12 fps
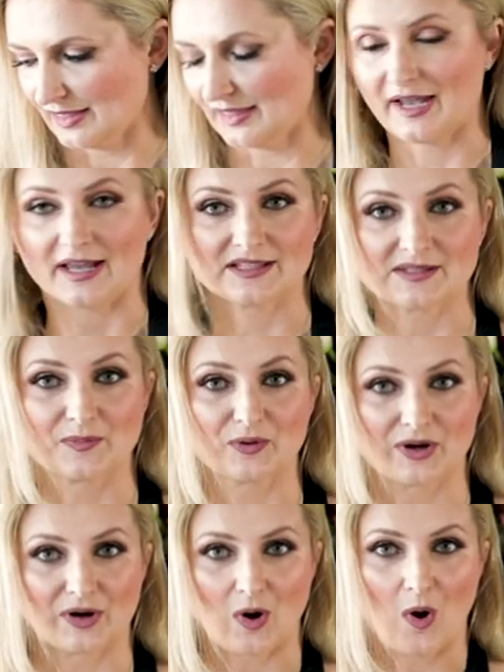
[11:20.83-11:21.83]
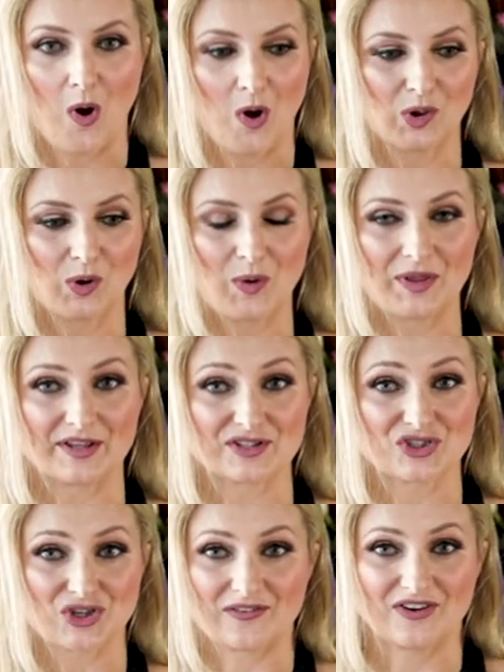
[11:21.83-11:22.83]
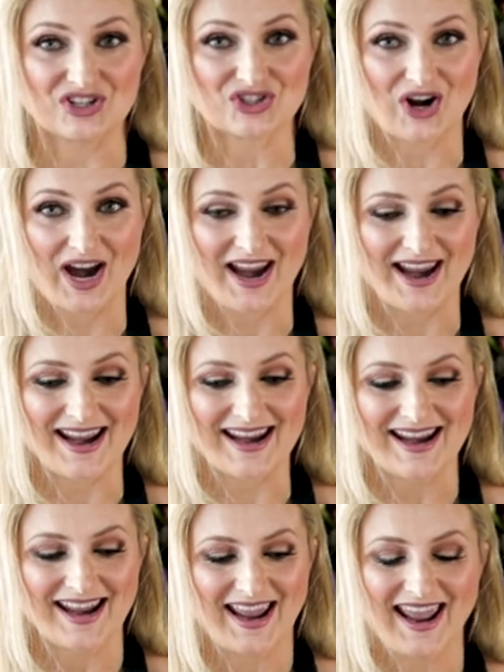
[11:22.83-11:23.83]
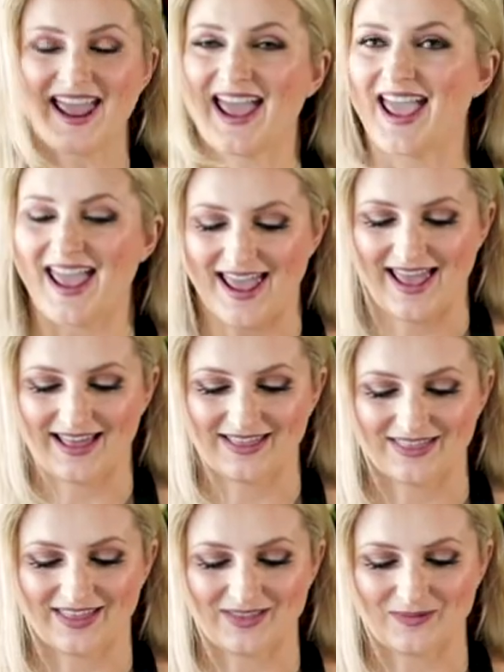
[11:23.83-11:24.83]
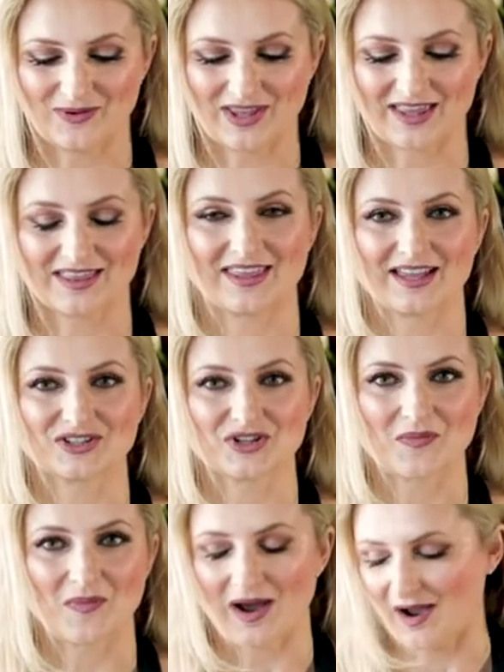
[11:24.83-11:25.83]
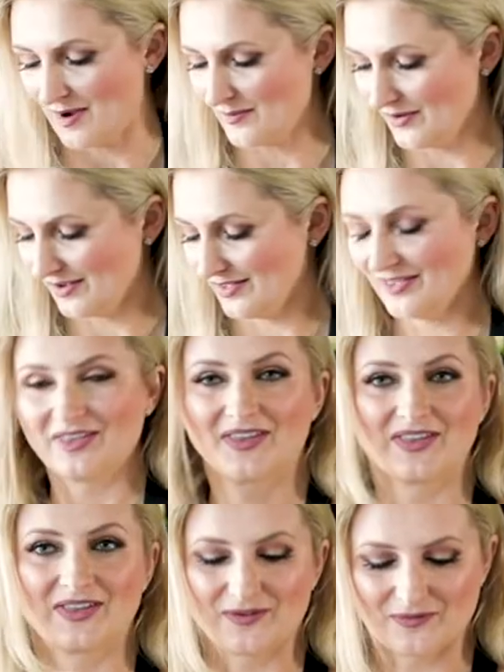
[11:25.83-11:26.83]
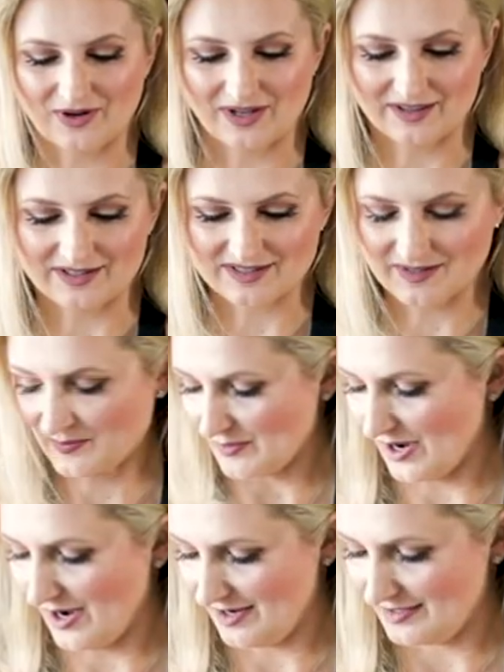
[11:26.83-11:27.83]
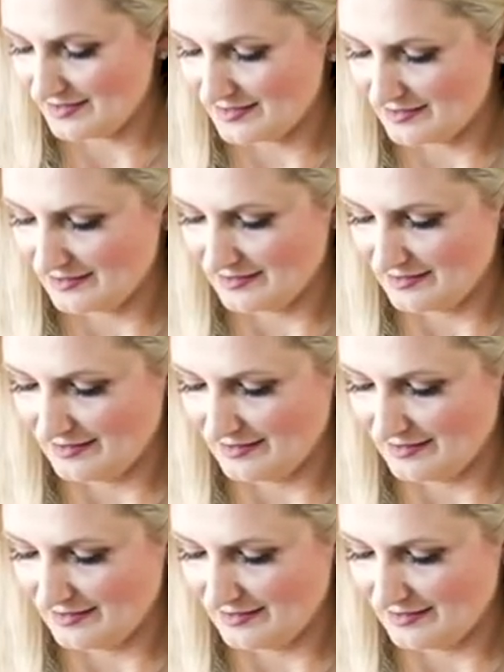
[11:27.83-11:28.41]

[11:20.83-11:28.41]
Let's put it all on a serving tray and then we can get your mom really surprised.